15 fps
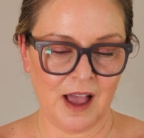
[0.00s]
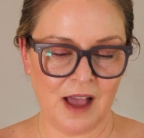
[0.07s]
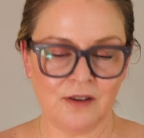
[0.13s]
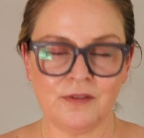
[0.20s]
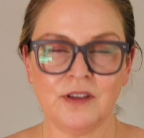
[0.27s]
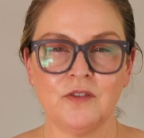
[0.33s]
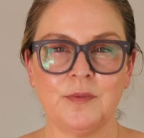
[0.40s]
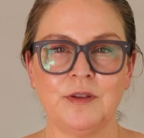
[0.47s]
I
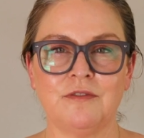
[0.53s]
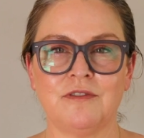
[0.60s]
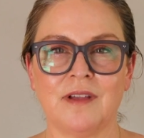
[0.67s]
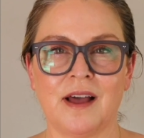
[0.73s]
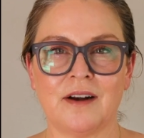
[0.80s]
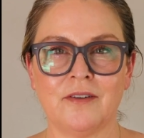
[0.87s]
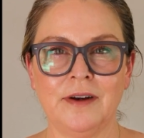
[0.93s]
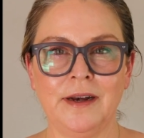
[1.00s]
don't think it would be
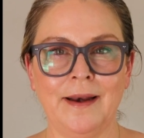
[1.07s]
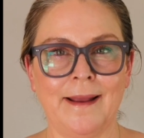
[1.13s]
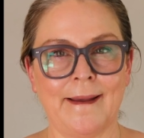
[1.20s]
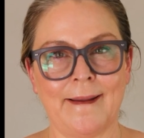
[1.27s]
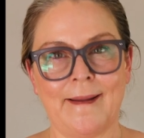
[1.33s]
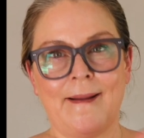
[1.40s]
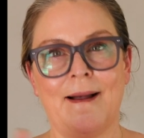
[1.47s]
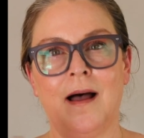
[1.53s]
flattering
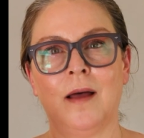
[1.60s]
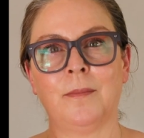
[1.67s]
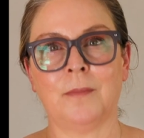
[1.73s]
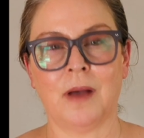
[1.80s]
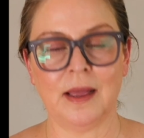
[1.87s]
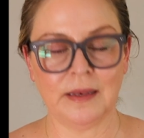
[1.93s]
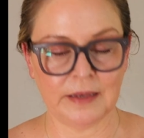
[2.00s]
on my